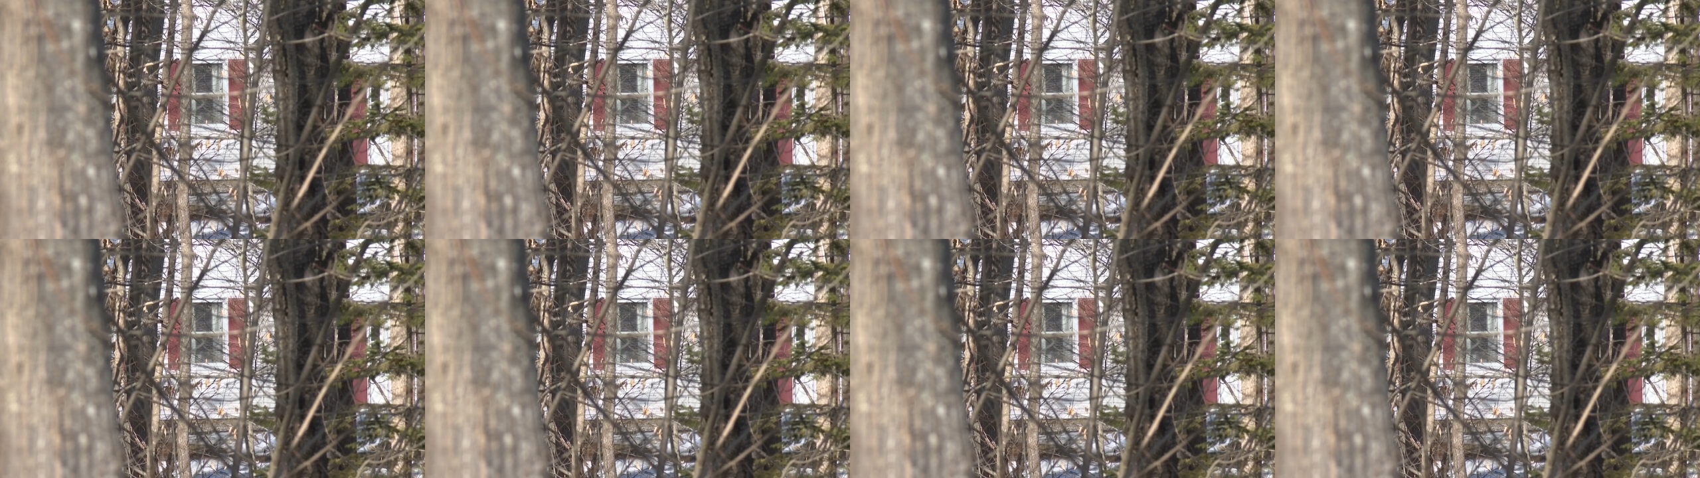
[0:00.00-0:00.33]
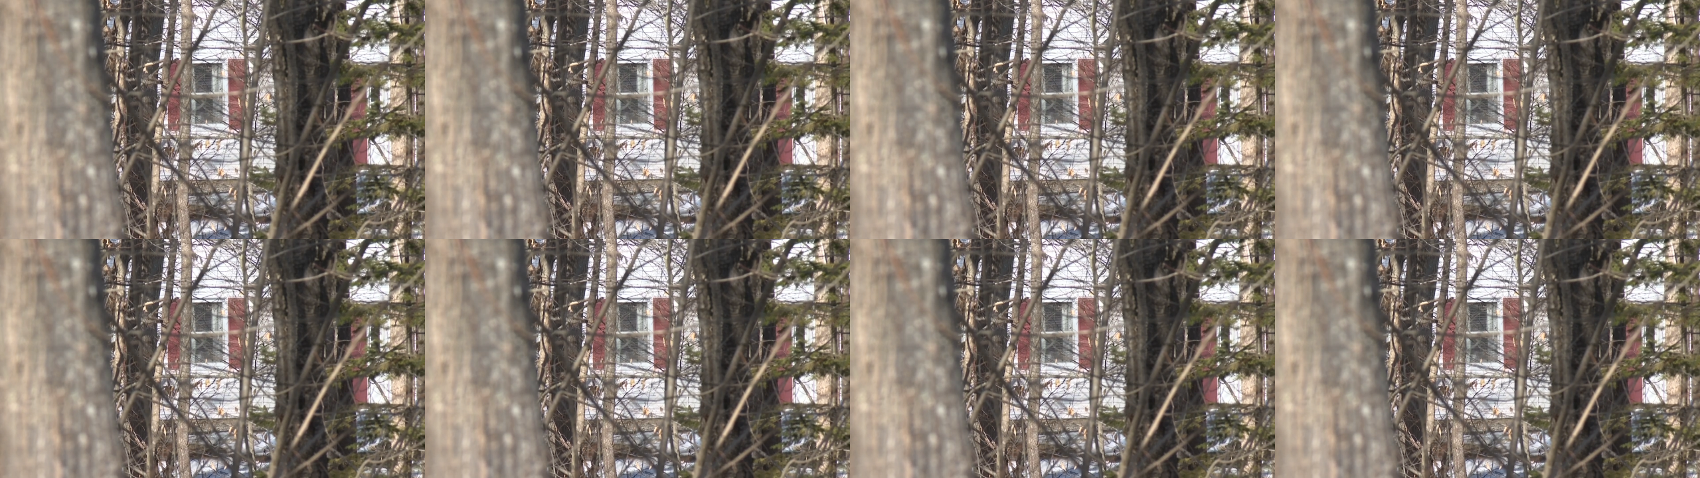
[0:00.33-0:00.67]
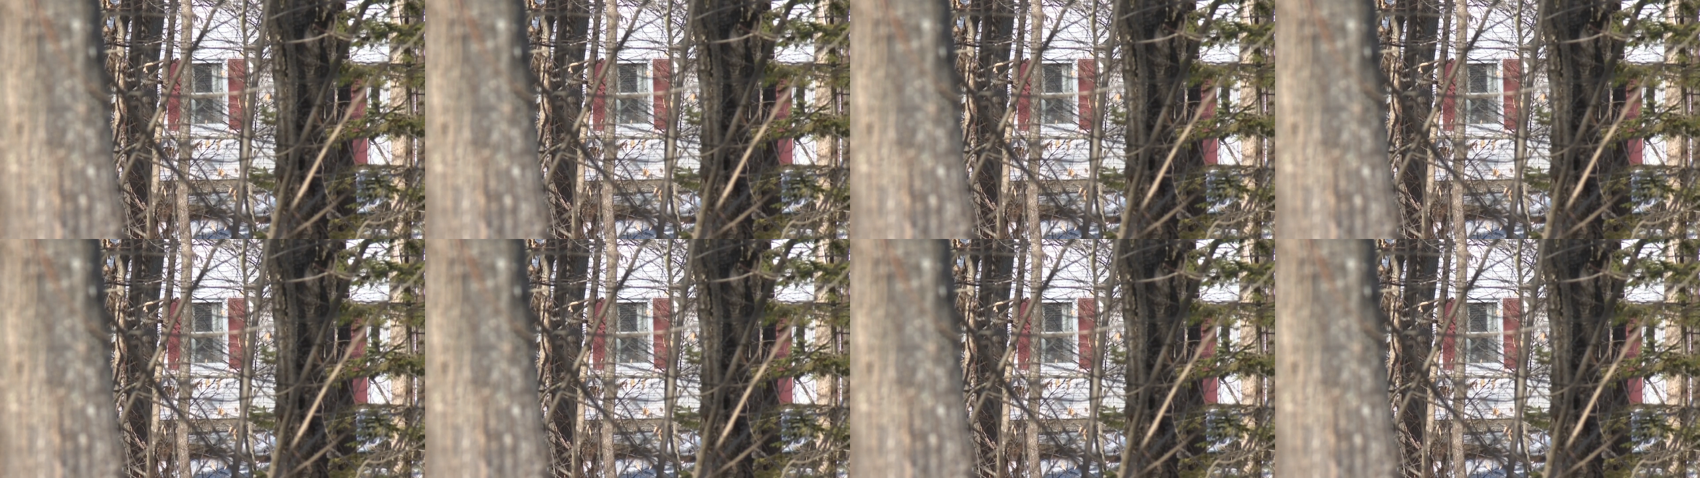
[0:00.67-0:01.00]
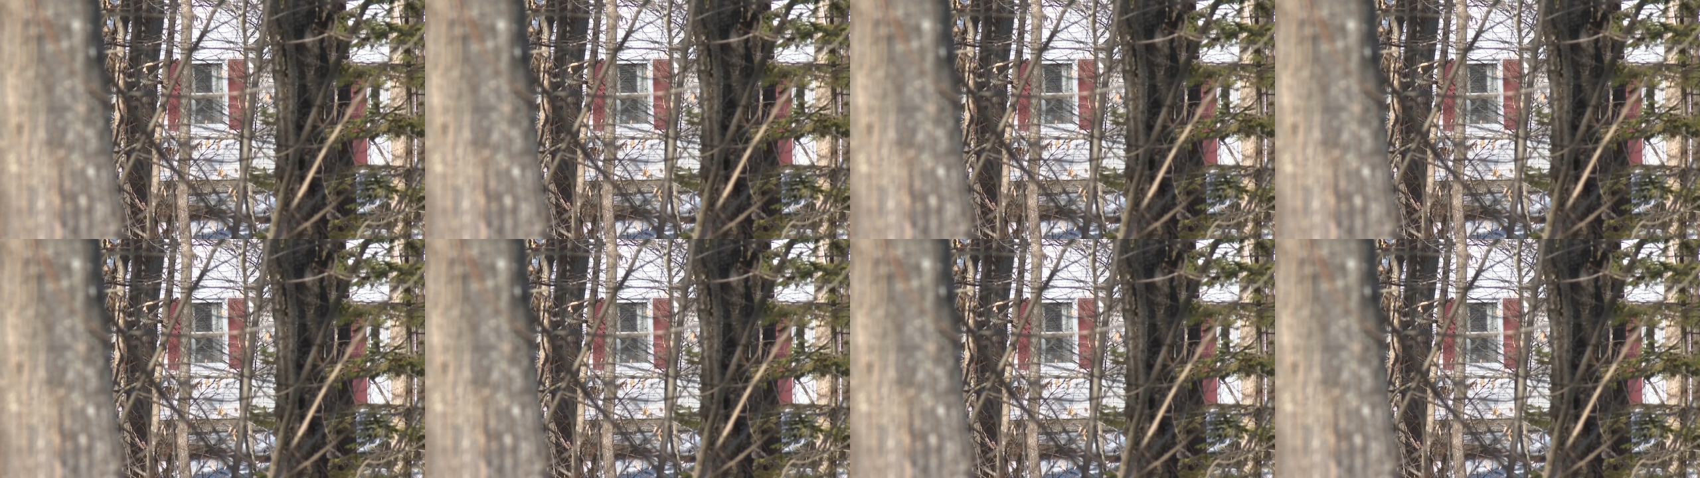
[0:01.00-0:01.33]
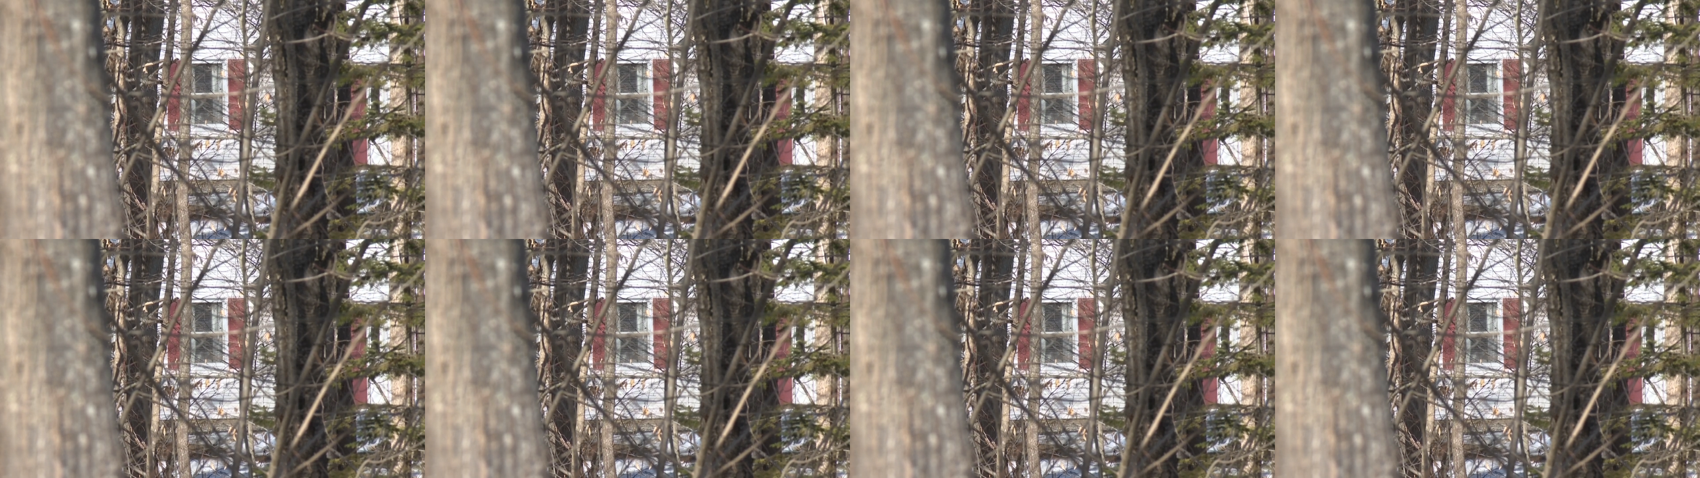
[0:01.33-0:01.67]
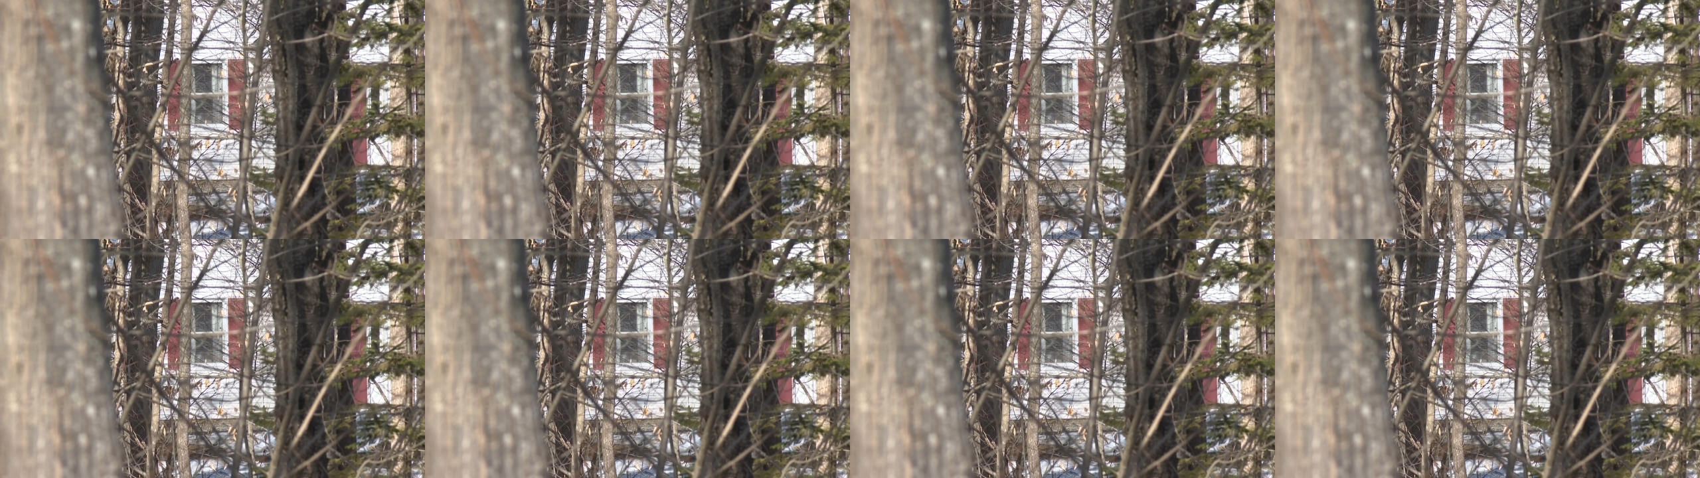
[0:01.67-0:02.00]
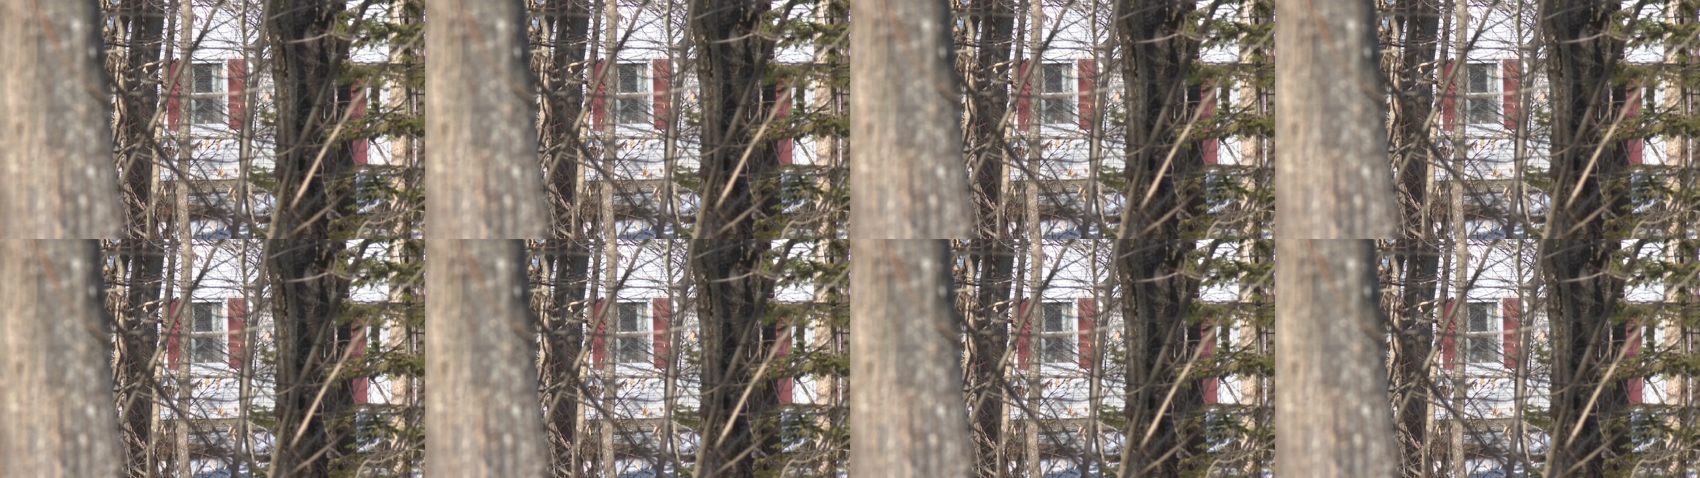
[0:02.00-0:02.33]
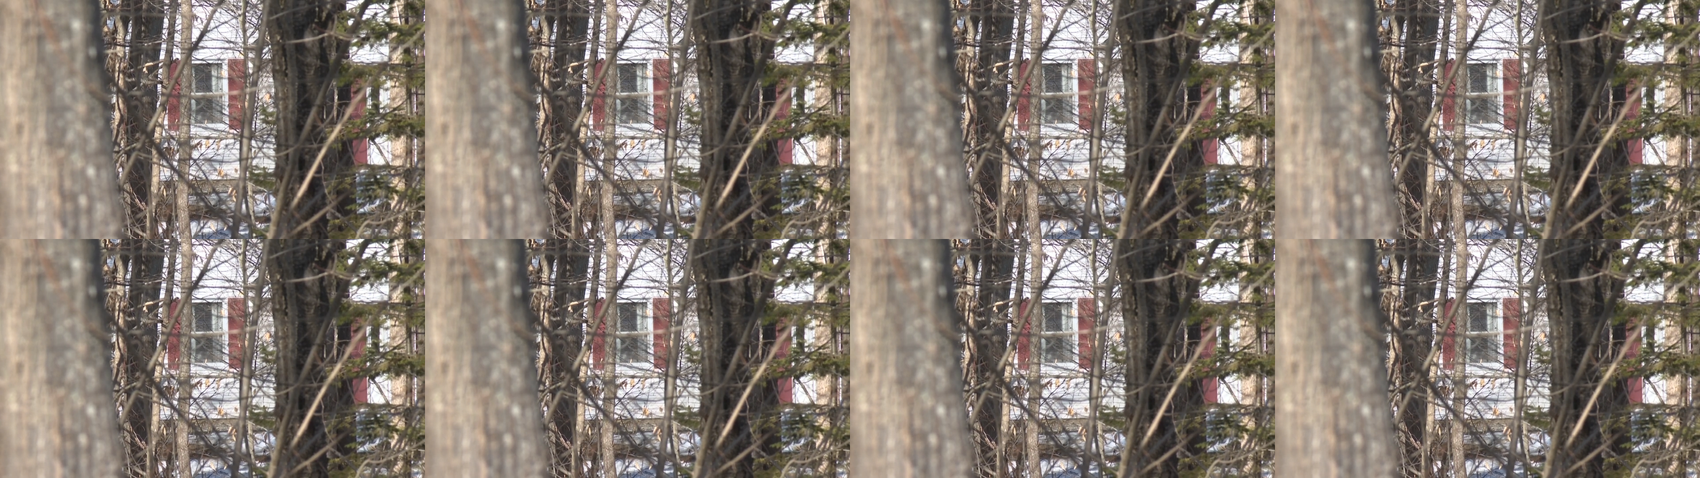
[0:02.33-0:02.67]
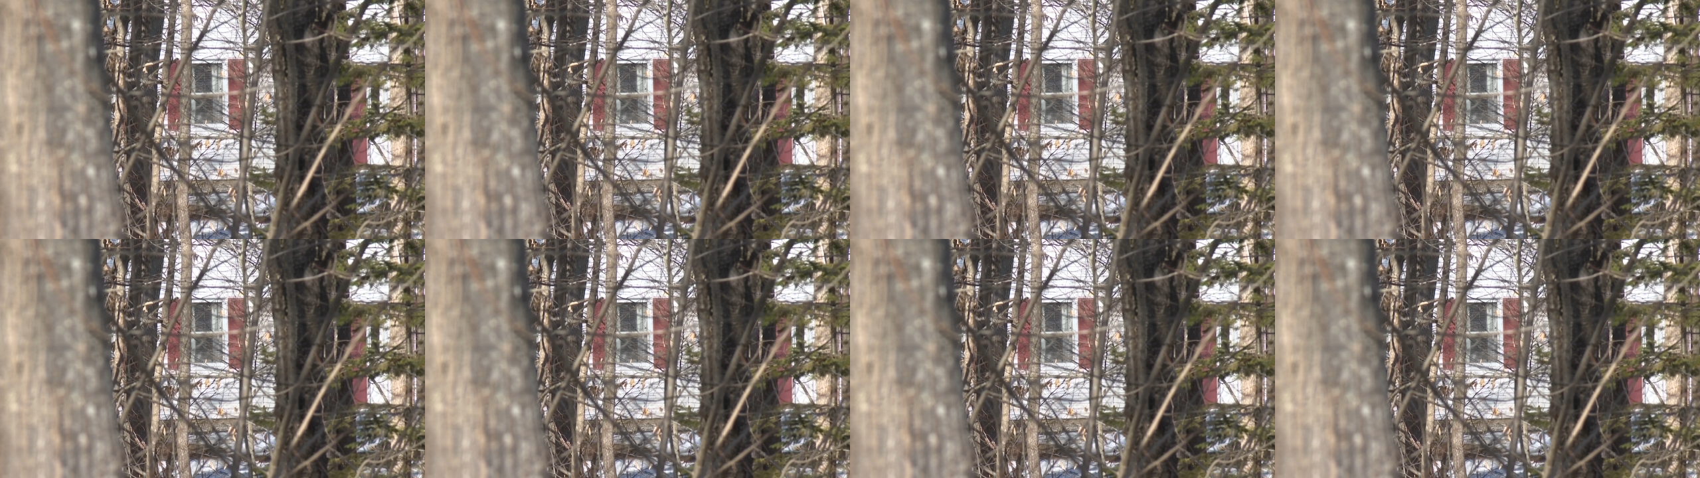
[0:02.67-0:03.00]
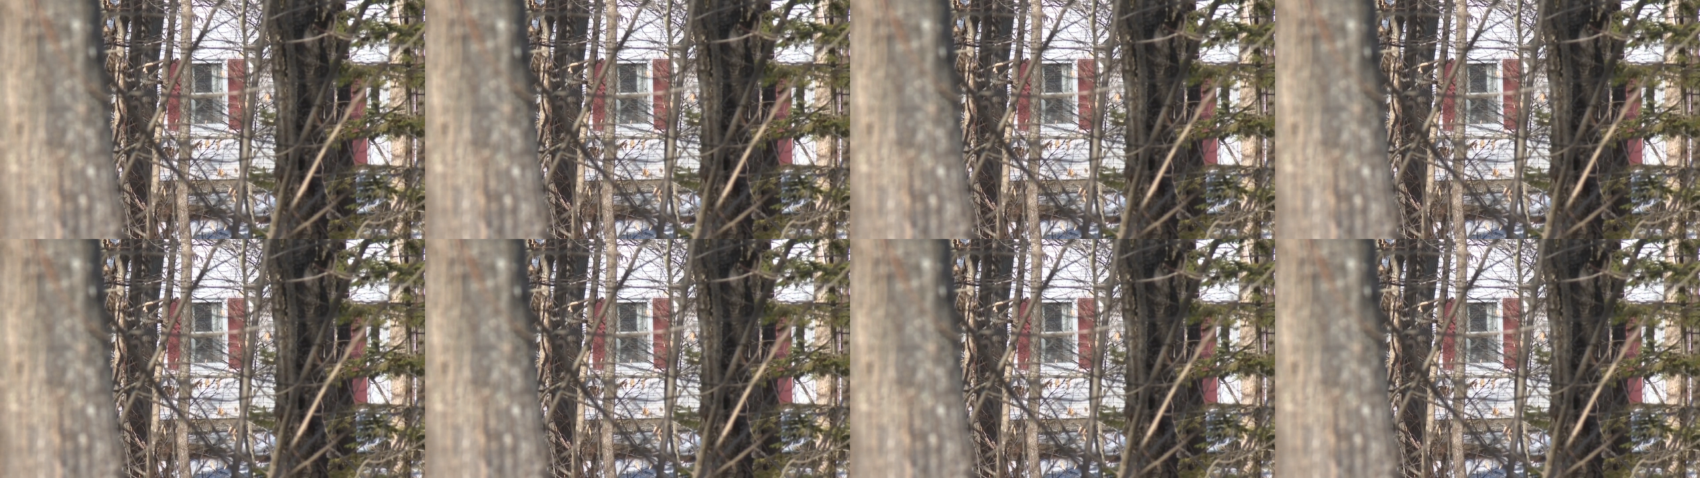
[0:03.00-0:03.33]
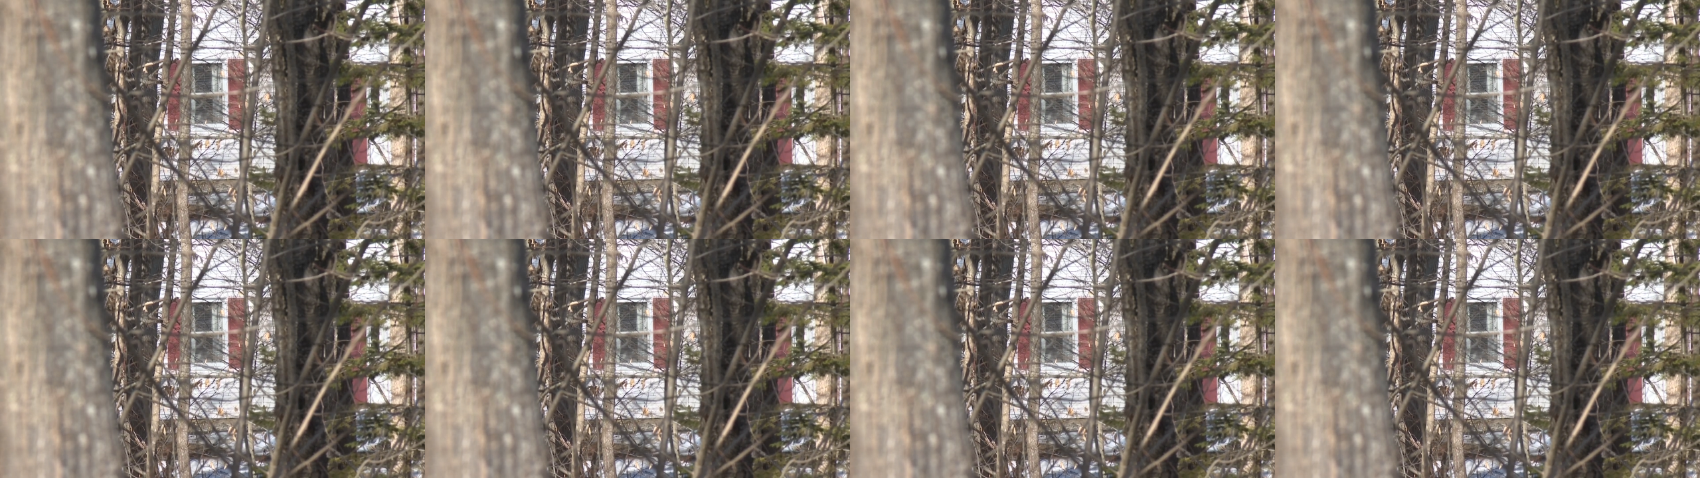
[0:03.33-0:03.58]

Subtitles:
Nobody's mouth can be seen.